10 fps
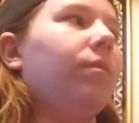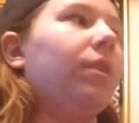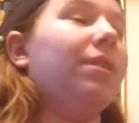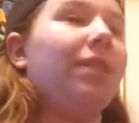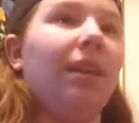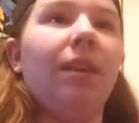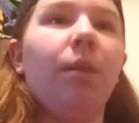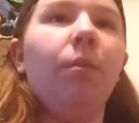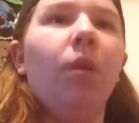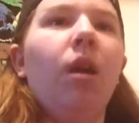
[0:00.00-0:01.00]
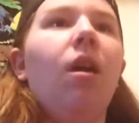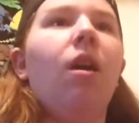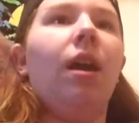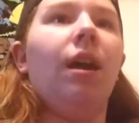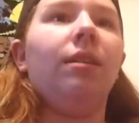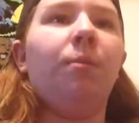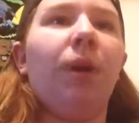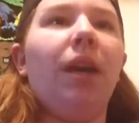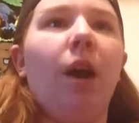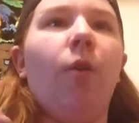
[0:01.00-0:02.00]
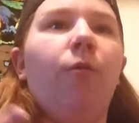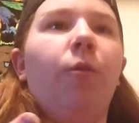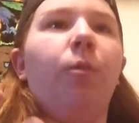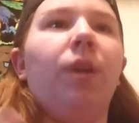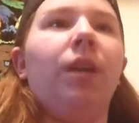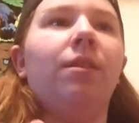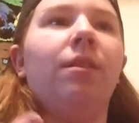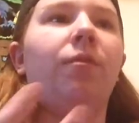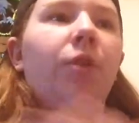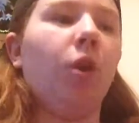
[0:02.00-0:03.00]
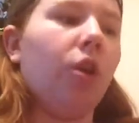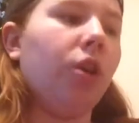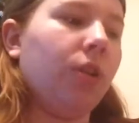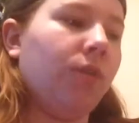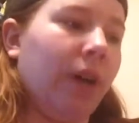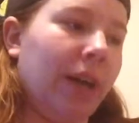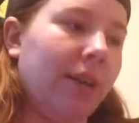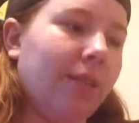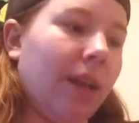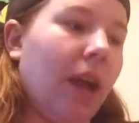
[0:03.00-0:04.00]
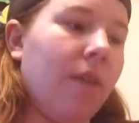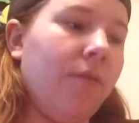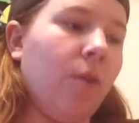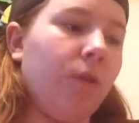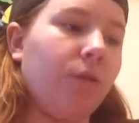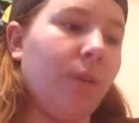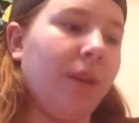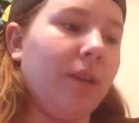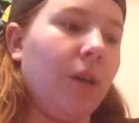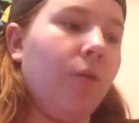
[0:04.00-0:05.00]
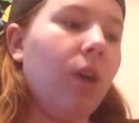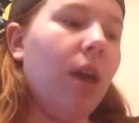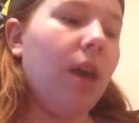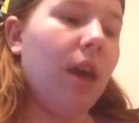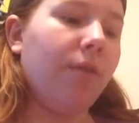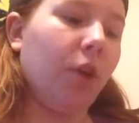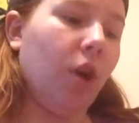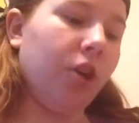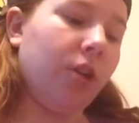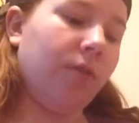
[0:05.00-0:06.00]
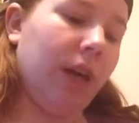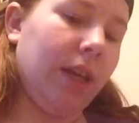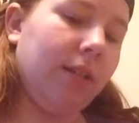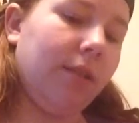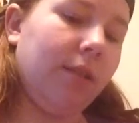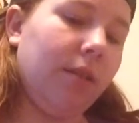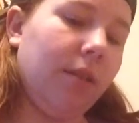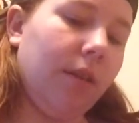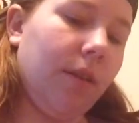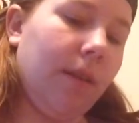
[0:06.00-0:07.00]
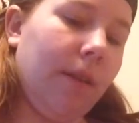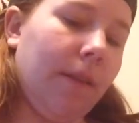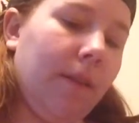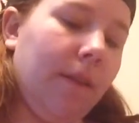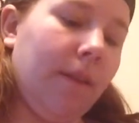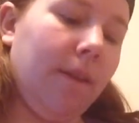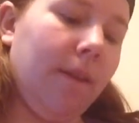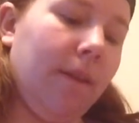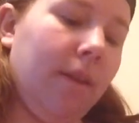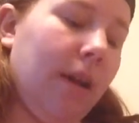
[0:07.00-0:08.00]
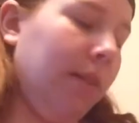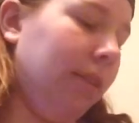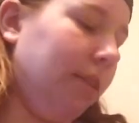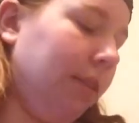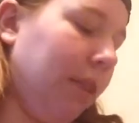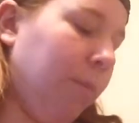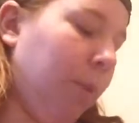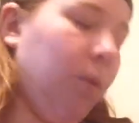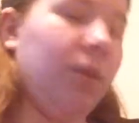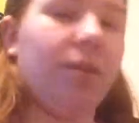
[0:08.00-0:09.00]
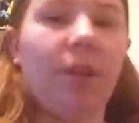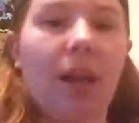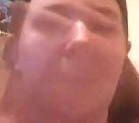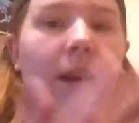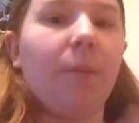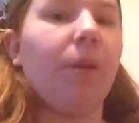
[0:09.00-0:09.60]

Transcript: see them, is a big helpful, because if you're on your device, I've noticed for myself, if you're on your device, and this is a bonus hack,